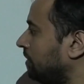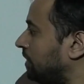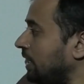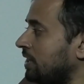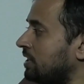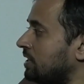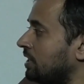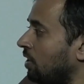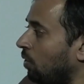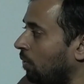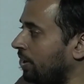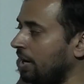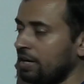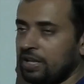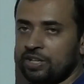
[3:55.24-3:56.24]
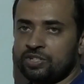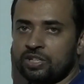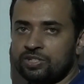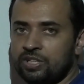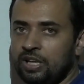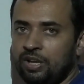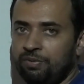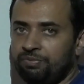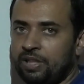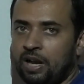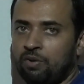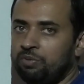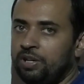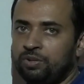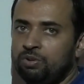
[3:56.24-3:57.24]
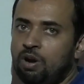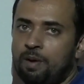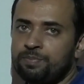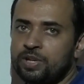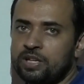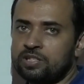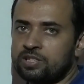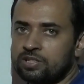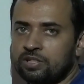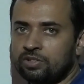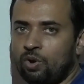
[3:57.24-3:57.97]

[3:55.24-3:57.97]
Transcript: this orientation see if there are only two objects